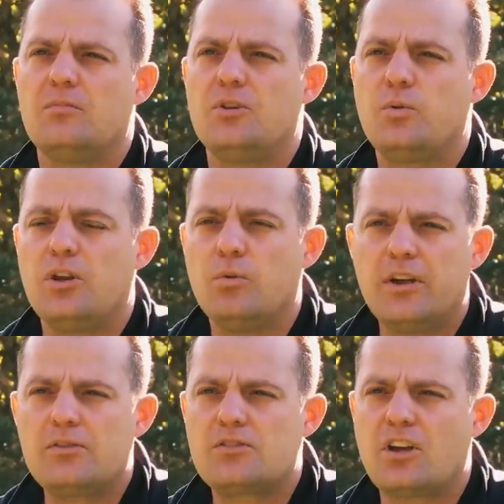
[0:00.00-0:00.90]
between
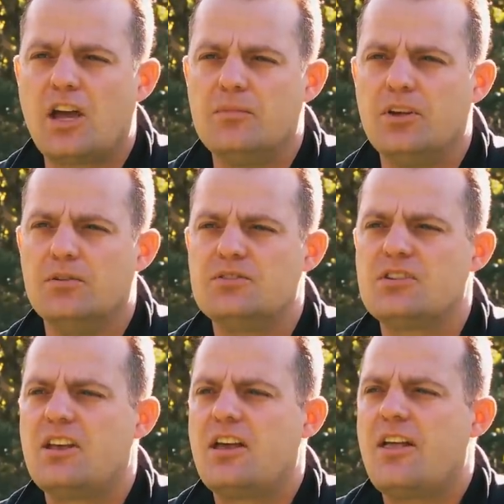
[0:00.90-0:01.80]
wintertime
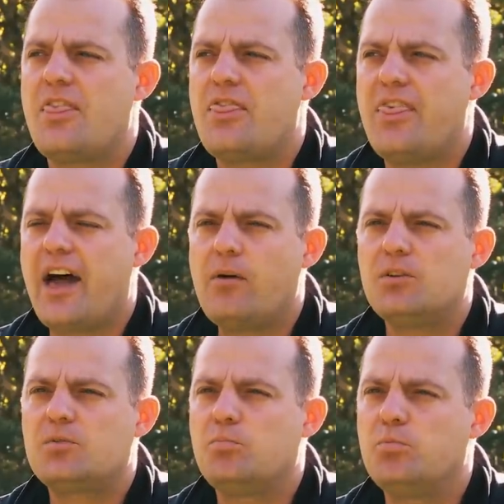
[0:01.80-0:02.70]
use, that
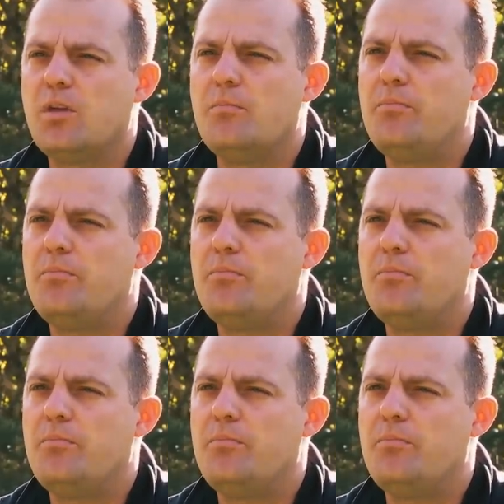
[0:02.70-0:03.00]
was the